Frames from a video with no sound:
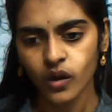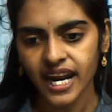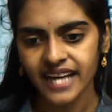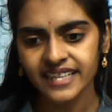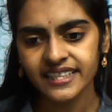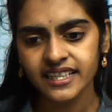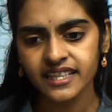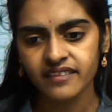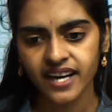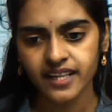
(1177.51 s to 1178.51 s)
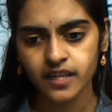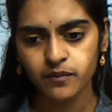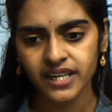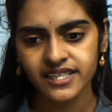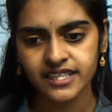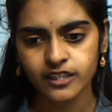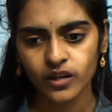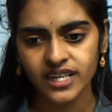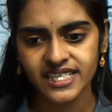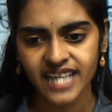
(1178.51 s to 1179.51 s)
Anything divided by 0
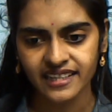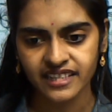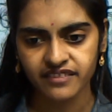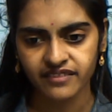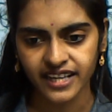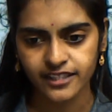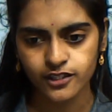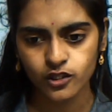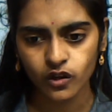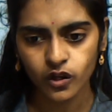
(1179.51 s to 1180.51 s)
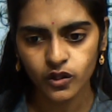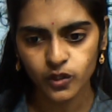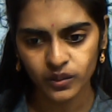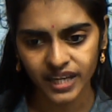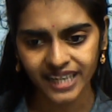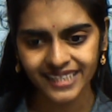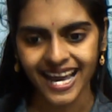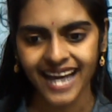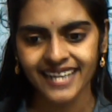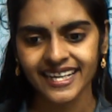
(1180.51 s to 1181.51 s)
is undefined. So you write
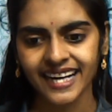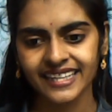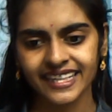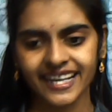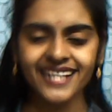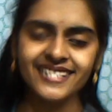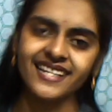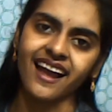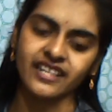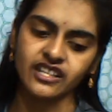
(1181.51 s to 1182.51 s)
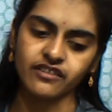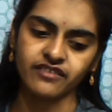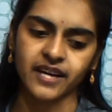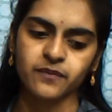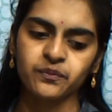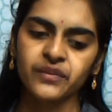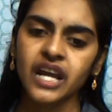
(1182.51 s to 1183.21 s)
tan 90 is undefined.